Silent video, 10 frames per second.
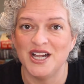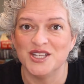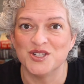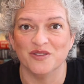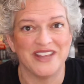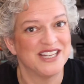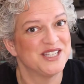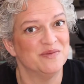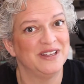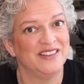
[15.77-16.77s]
So if that's
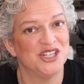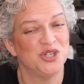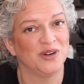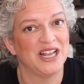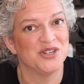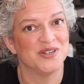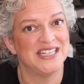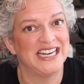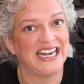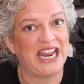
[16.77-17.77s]
something that you are
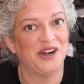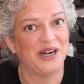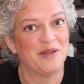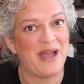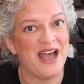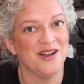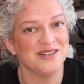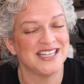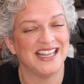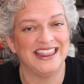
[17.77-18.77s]
interested in hearing
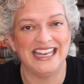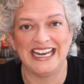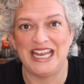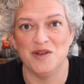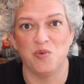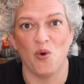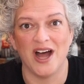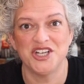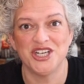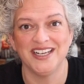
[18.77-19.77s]
about, then keep
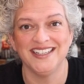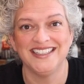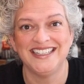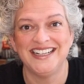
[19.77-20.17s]
watching.